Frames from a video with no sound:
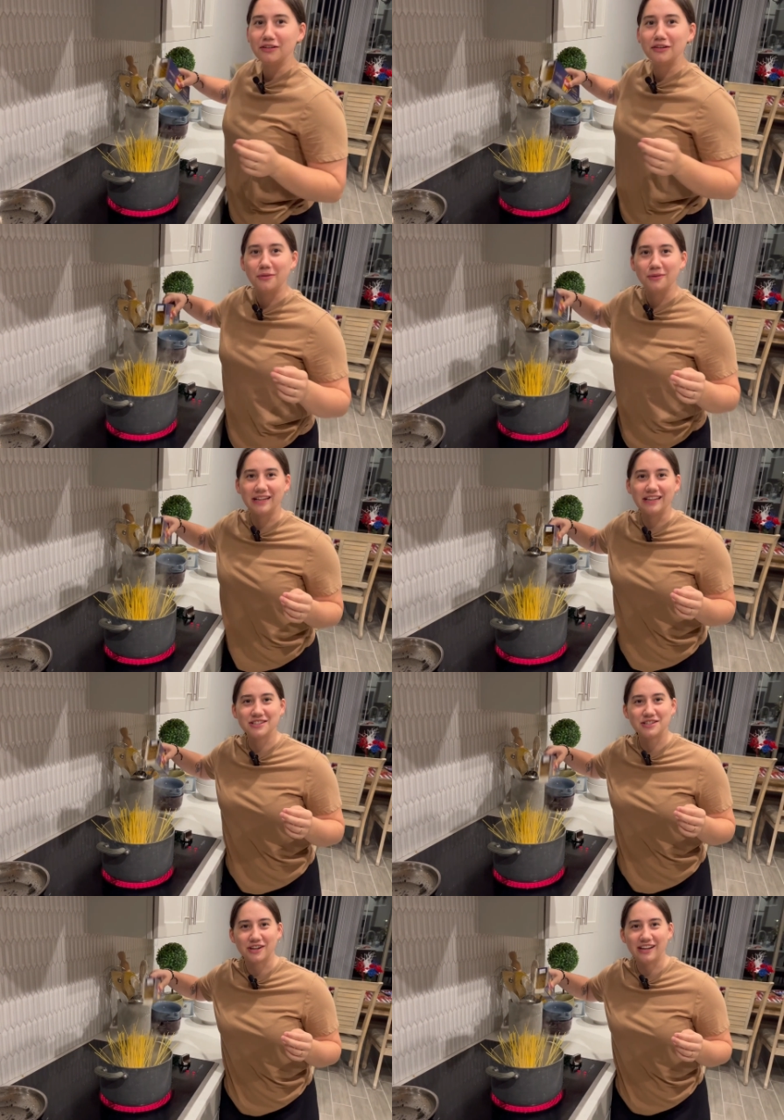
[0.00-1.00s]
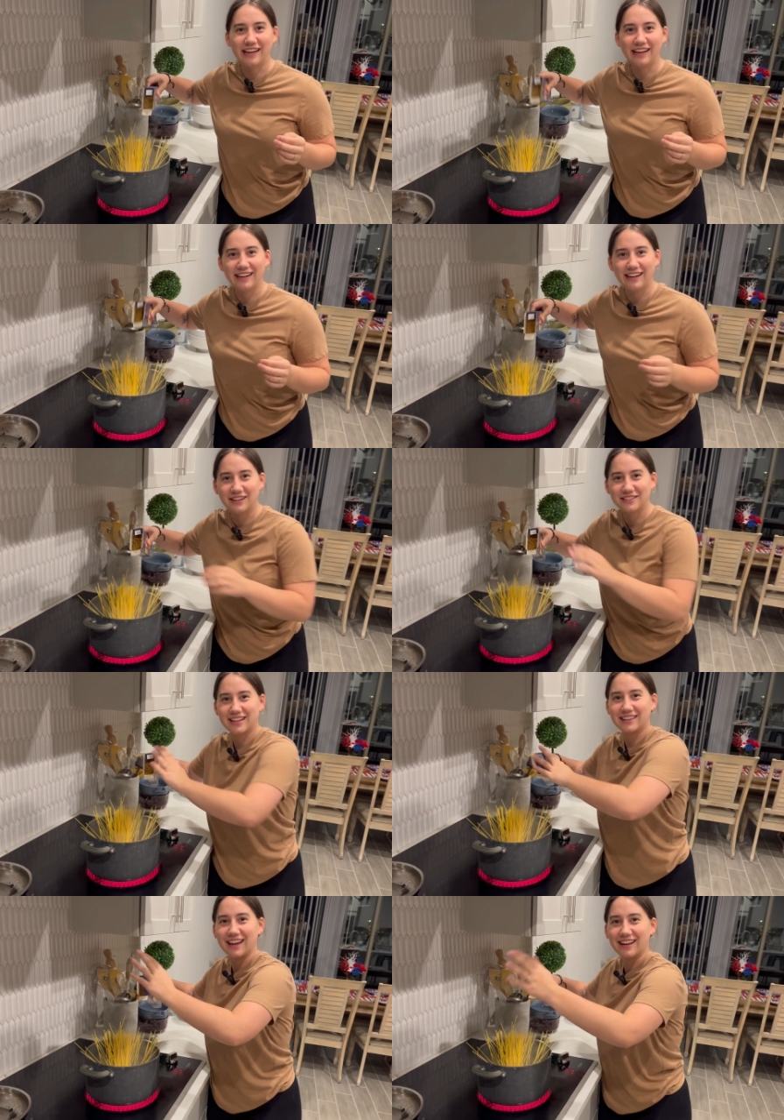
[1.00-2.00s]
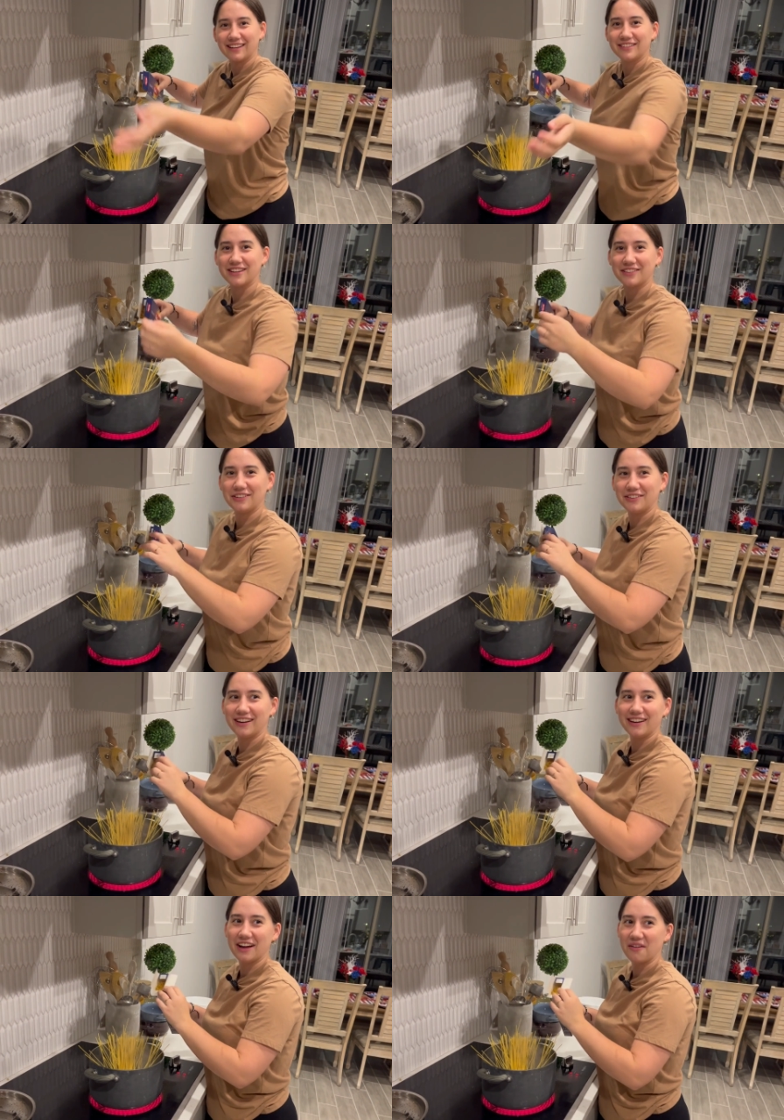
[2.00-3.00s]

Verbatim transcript: You know when he's training and he goes like that and it goes everywhere?